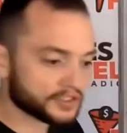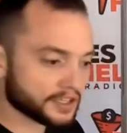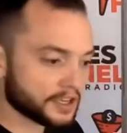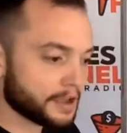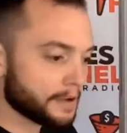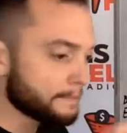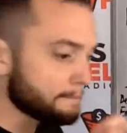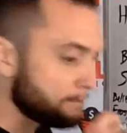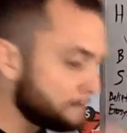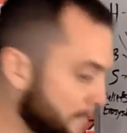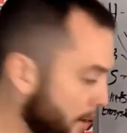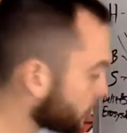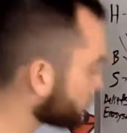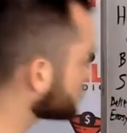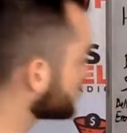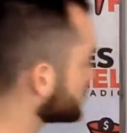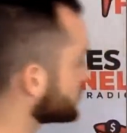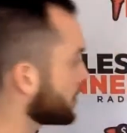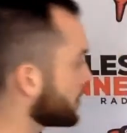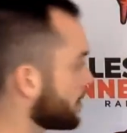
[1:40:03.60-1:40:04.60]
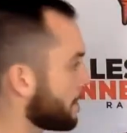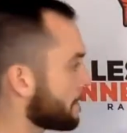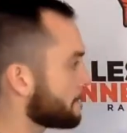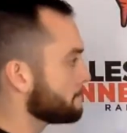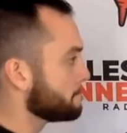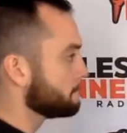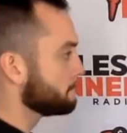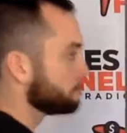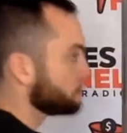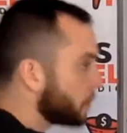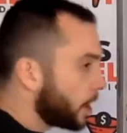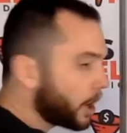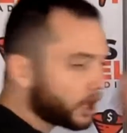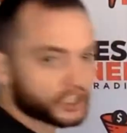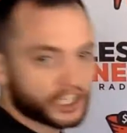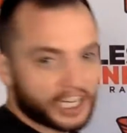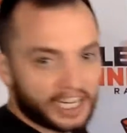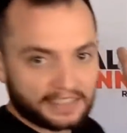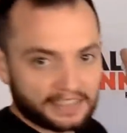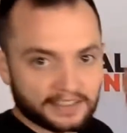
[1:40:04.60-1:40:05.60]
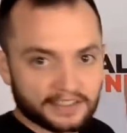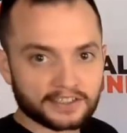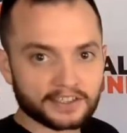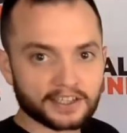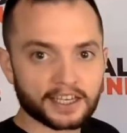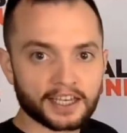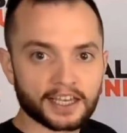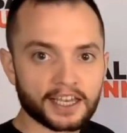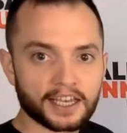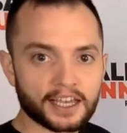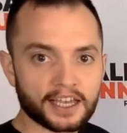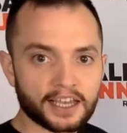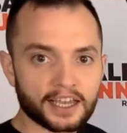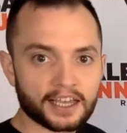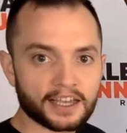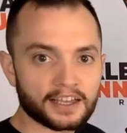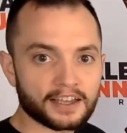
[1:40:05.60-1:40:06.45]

kills most markets.